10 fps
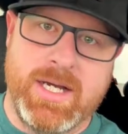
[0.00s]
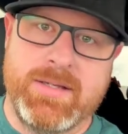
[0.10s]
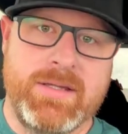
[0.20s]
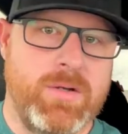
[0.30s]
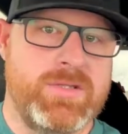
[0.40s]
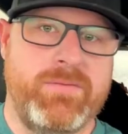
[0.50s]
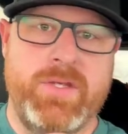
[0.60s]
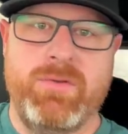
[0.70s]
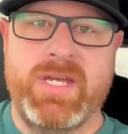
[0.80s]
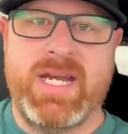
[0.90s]
Those of
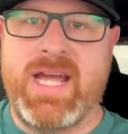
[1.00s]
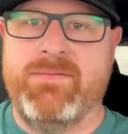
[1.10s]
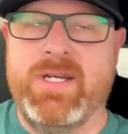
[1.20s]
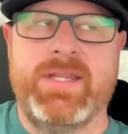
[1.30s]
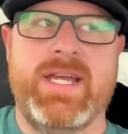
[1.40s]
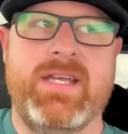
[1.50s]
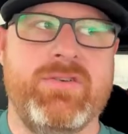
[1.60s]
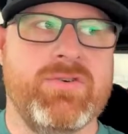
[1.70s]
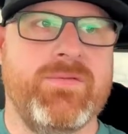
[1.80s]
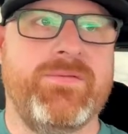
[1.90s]
you that have done that,
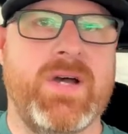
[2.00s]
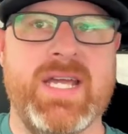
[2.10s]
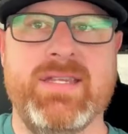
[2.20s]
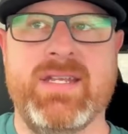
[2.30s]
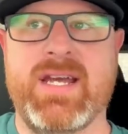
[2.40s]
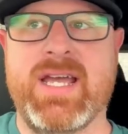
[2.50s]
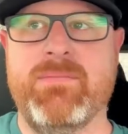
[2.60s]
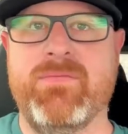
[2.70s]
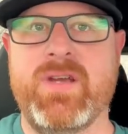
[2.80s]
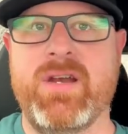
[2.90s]
you'll find that I'm